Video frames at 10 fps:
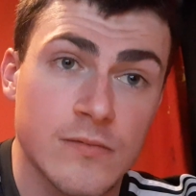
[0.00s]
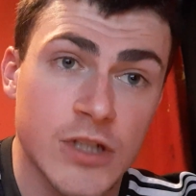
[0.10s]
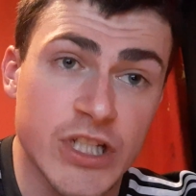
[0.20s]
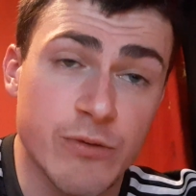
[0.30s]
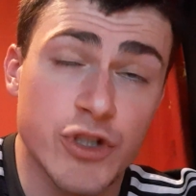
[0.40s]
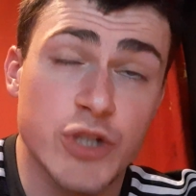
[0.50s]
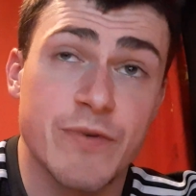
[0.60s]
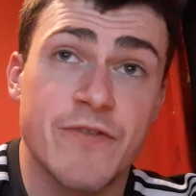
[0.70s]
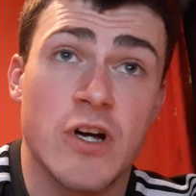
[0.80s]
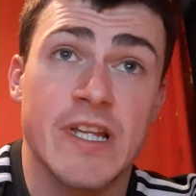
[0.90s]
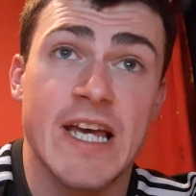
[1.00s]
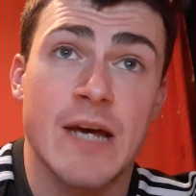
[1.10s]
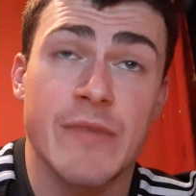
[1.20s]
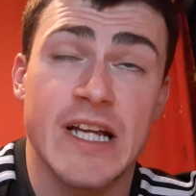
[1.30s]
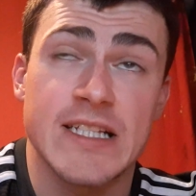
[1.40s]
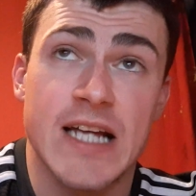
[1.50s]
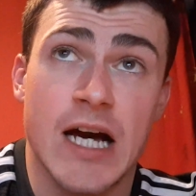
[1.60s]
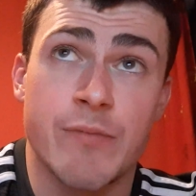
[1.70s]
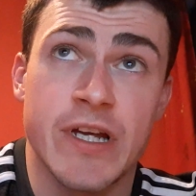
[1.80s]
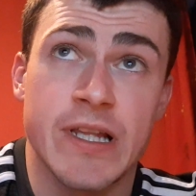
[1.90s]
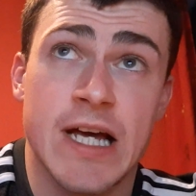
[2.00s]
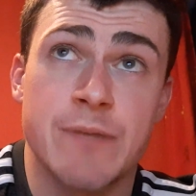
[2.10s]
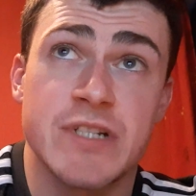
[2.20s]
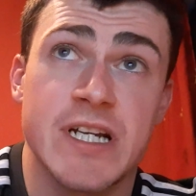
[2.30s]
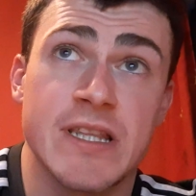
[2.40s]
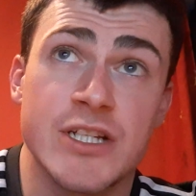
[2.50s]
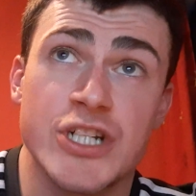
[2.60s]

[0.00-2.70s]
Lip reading: because it was just before the game against RB Leipzig in the